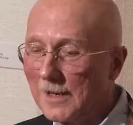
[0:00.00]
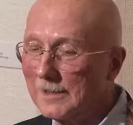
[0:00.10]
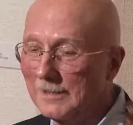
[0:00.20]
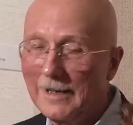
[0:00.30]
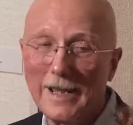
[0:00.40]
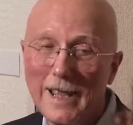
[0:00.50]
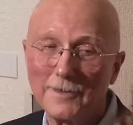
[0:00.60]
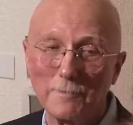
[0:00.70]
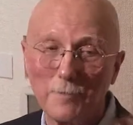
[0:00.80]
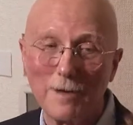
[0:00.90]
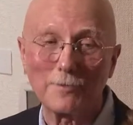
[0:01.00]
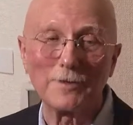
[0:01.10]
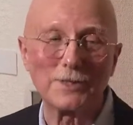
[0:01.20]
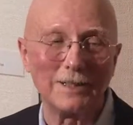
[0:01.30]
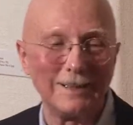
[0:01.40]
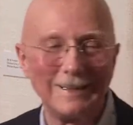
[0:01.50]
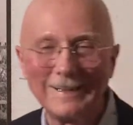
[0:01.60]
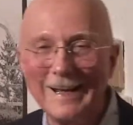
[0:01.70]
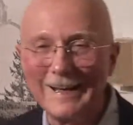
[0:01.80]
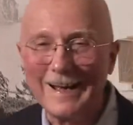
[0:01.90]
I, I had the you proper had that one. I'm
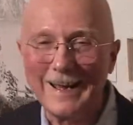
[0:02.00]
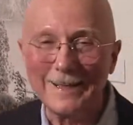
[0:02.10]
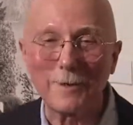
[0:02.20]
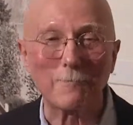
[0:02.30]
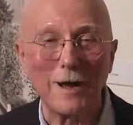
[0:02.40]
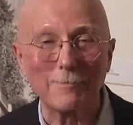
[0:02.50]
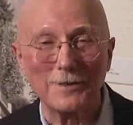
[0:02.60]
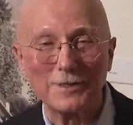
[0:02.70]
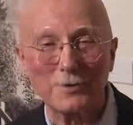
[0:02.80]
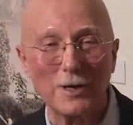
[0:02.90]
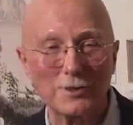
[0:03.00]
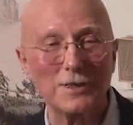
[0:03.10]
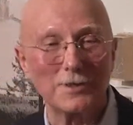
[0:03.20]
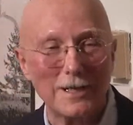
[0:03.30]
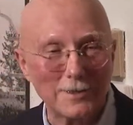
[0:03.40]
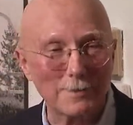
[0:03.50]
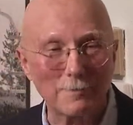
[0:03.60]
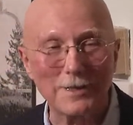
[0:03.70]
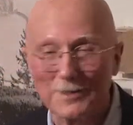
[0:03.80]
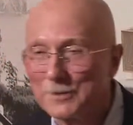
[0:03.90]
sure I, you I did. had the proper instructions. I just
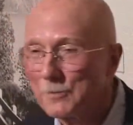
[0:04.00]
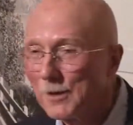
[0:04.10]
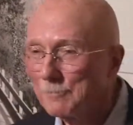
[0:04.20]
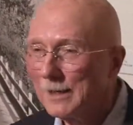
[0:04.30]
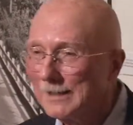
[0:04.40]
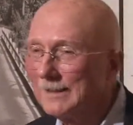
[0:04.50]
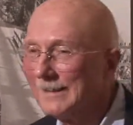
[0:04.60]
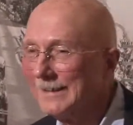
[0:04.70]
pressed the wrong button.